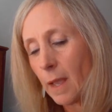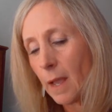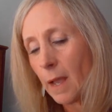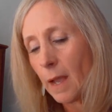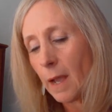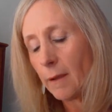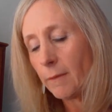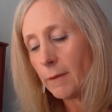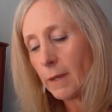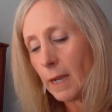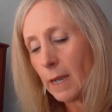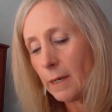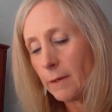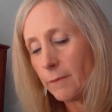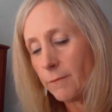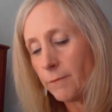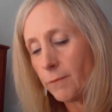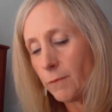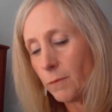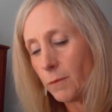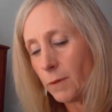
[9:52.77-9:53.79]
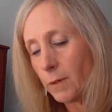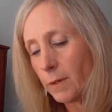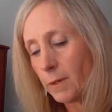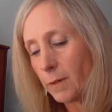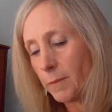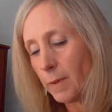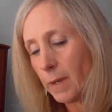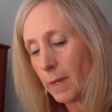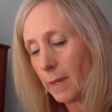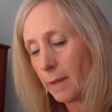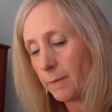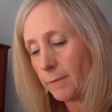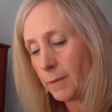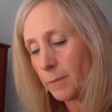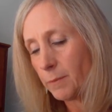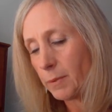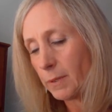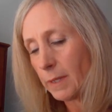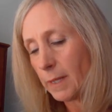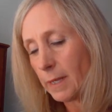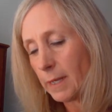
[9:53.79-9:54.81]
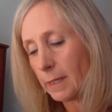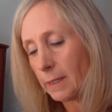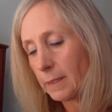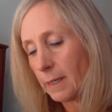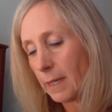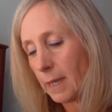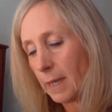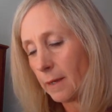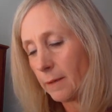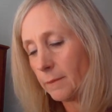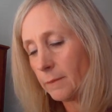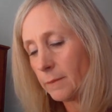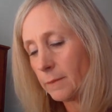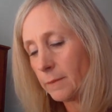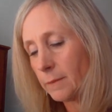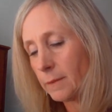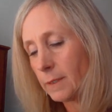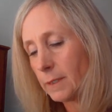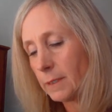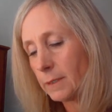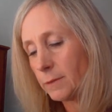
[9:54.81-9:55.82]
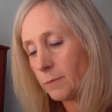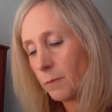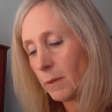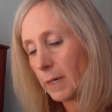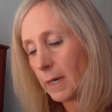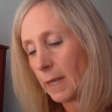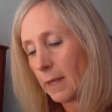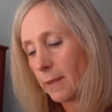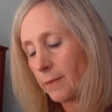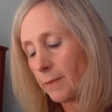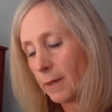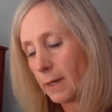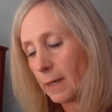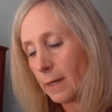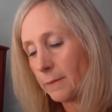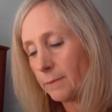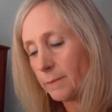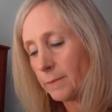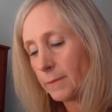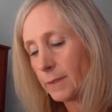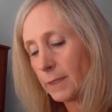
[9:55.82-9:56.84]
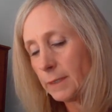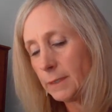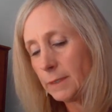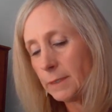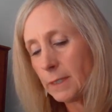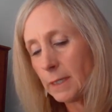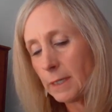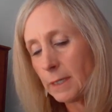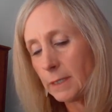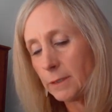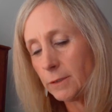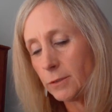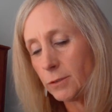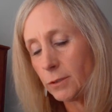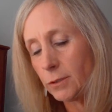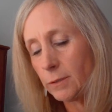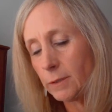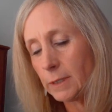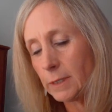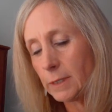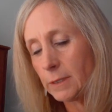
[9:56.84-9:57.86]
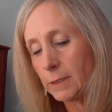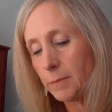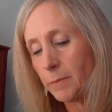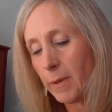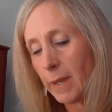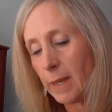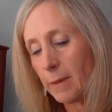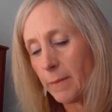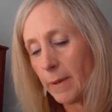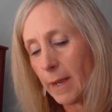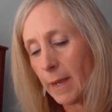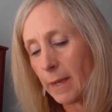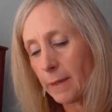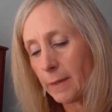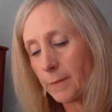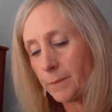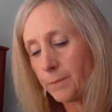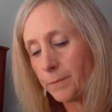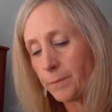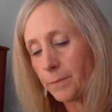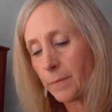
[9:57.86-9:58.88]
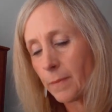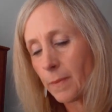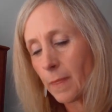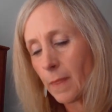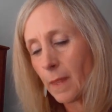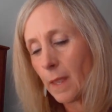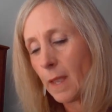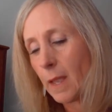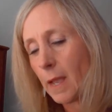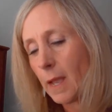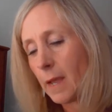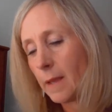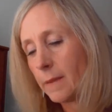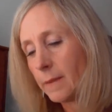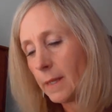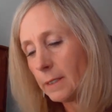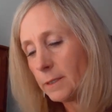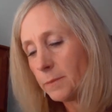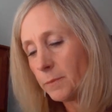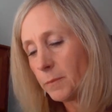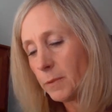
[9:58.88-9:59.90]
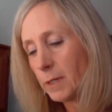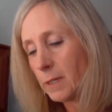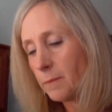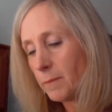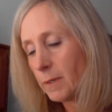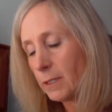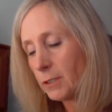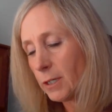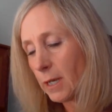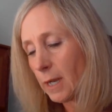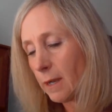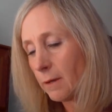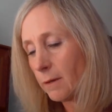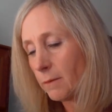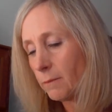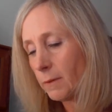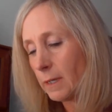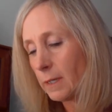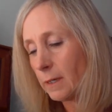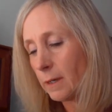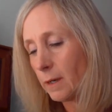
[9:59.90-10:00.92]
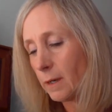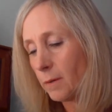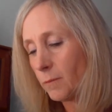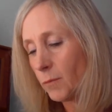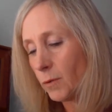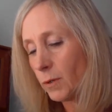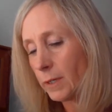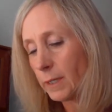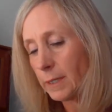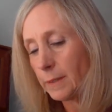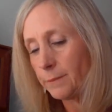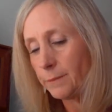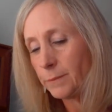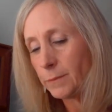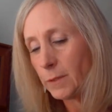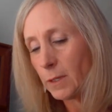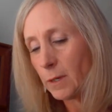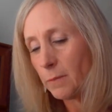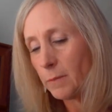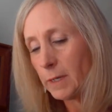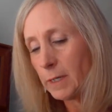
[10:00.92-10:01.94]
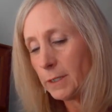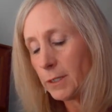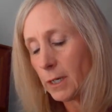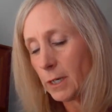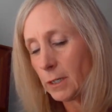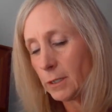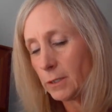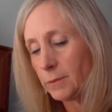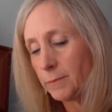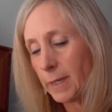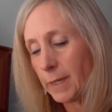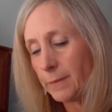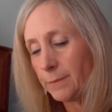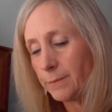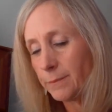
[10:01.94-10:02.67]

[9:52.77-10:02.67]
I've got a form of the plague now, is what I thought. This is Julian's payback. And that's pretty much how it went all morning. Nobody talked to me.